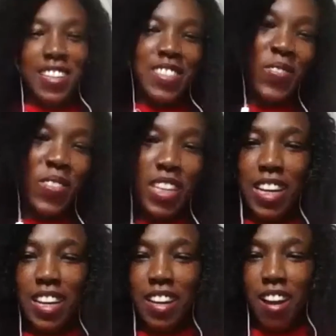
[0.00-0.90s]
to be
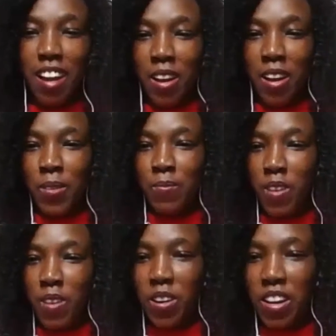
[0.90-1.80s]
here. All
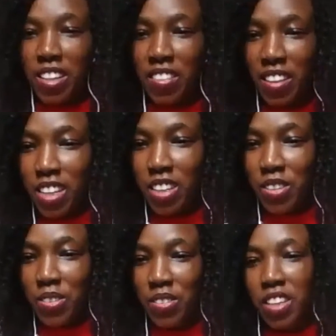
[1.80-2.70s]
right, thank
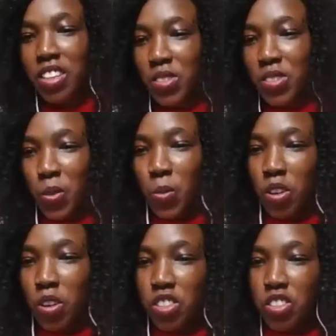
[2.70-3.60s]
you so
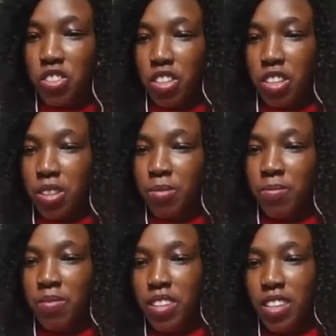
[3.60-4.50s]
much.
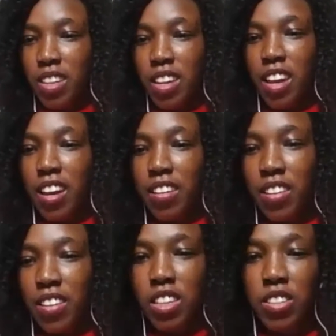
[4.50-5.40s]
Yeah,
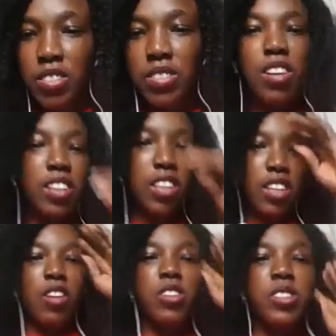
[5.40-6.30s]
thank you.
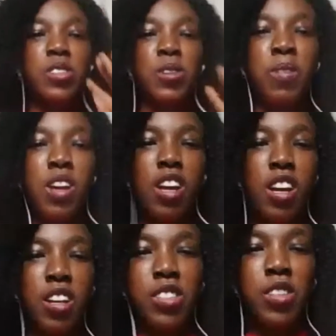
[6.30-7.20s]
Okay, awesome.
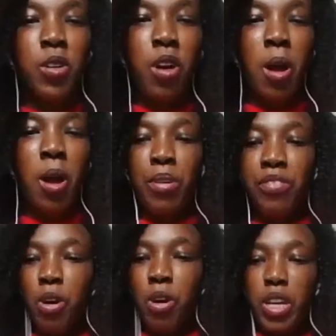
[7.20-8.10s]
So
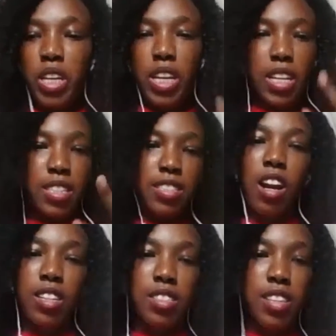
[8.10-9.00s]
before we
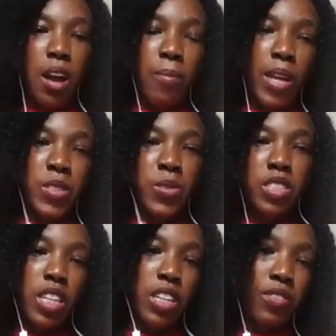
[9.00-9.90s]
kickstart, I just want to
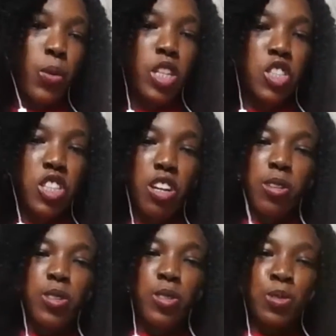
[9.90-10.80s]
give a quick shout
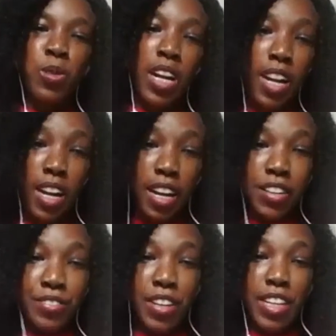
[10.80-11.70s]
out to
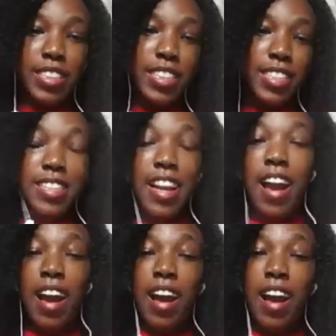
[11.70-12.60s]
Ragav and the
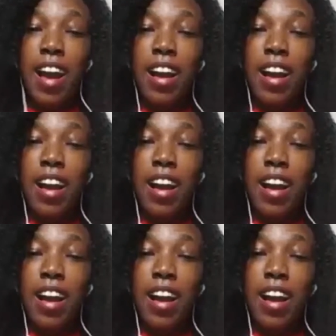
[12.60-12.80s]
entire